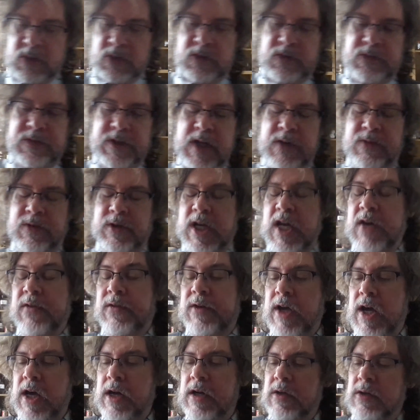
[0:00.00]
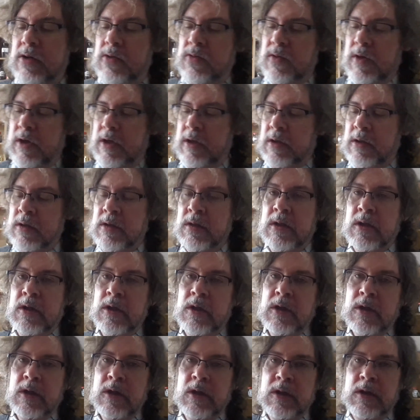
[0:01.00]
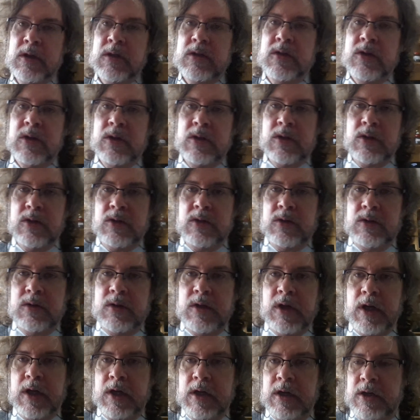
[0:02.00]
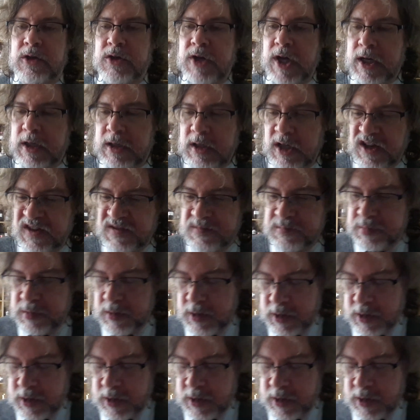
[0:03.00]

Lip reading: an old favorite. I haven't had it in a while. Good old jackknife